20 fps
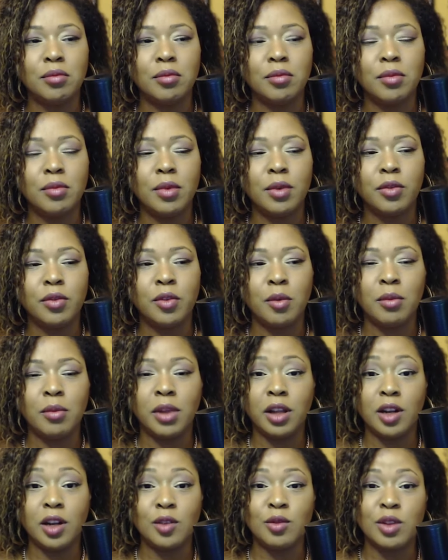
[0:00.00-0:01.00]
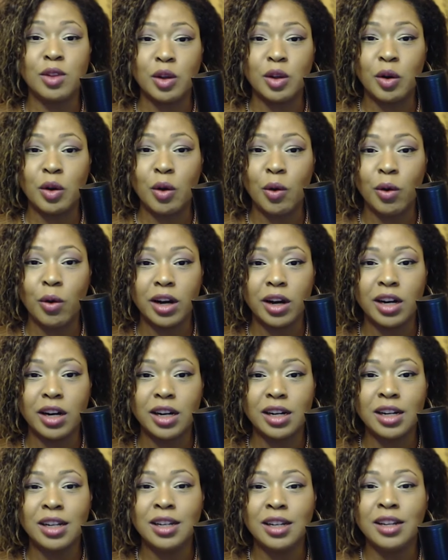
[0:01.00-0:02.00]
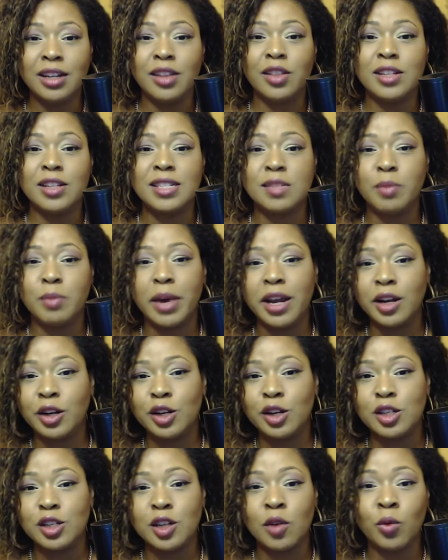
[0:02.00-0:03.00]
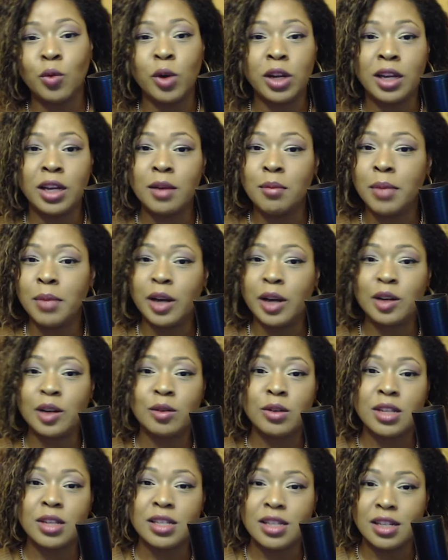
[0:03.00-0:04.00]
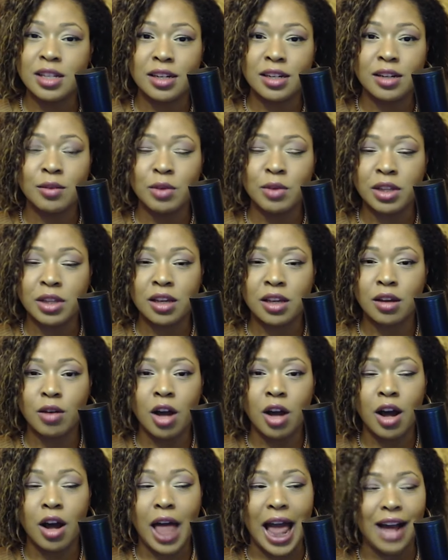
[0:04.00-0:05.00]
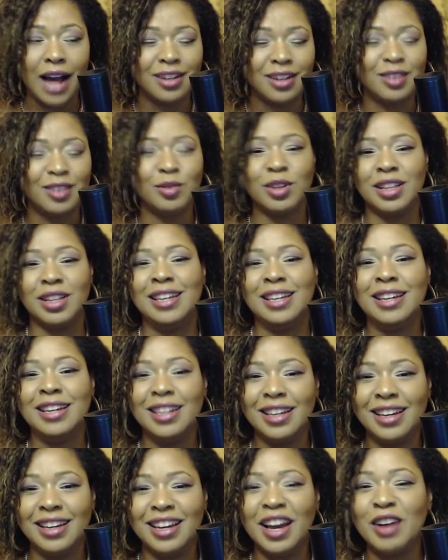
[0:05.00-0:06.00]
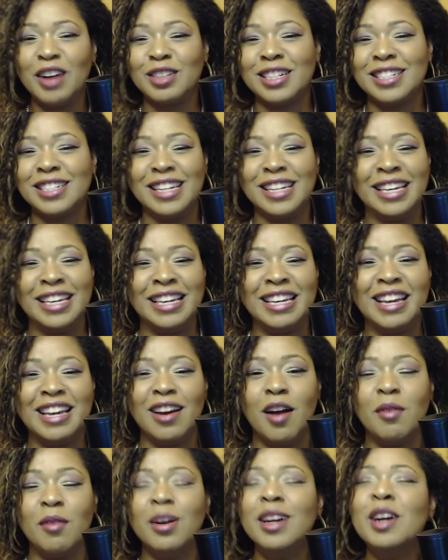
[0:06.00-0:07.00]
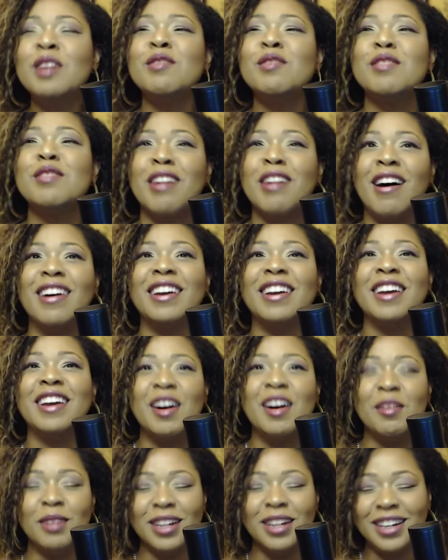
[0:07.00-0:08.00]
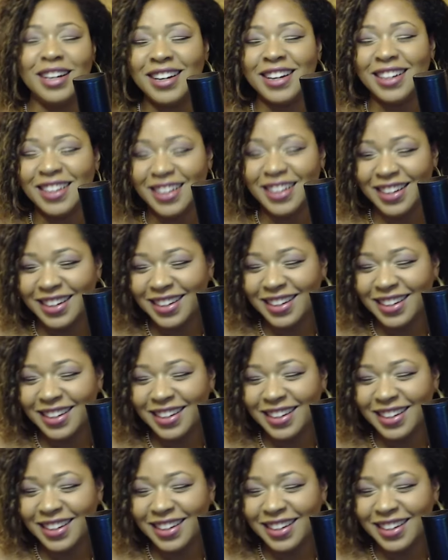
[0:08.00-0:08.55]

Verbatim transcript: familiar with the court. The spikers are working better with the with Ki, ah, with Kiki. I was gonna say Kikiyama with Kageyama,